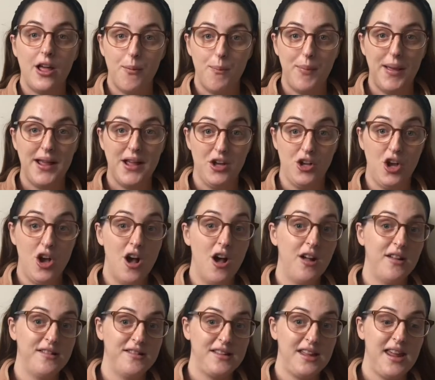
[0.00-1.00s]
a bigger
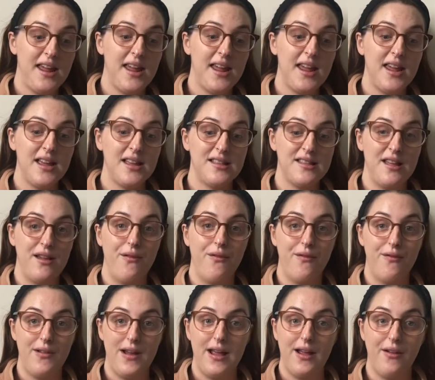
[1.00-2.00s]
car seat
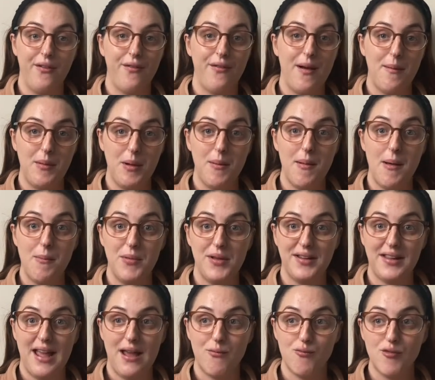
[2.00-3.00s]
if like a family member's
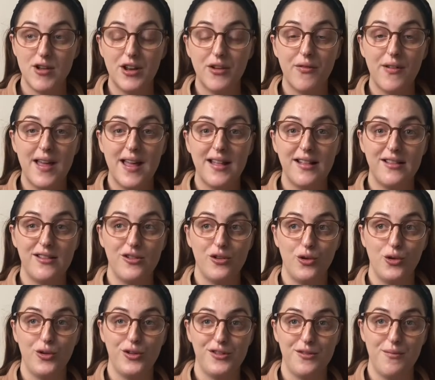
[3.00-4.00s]
getting rid of it
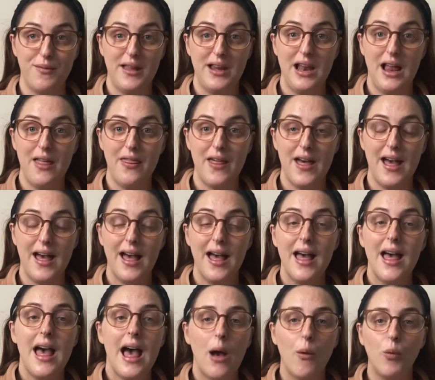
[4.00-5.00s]
or something like that.
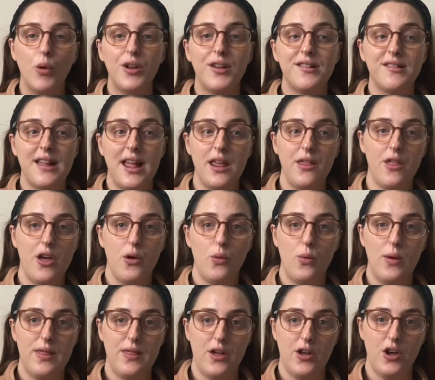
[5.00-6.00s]
I would say though,
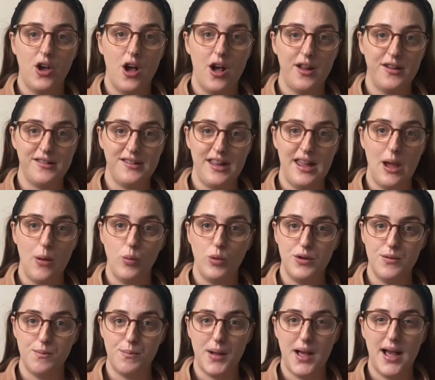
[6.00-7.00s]
with a car seat, I
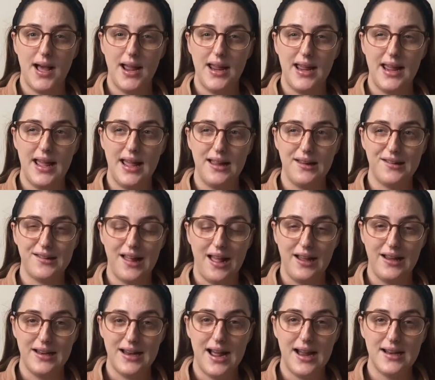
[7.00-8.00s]
wouldn't buy it
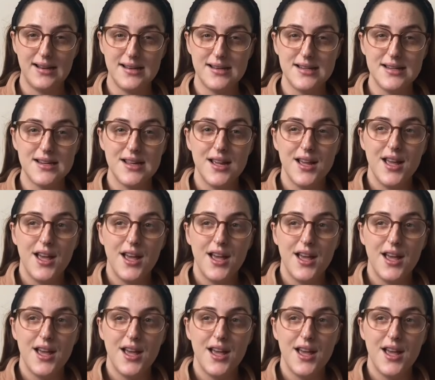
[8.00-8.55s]
secondhand,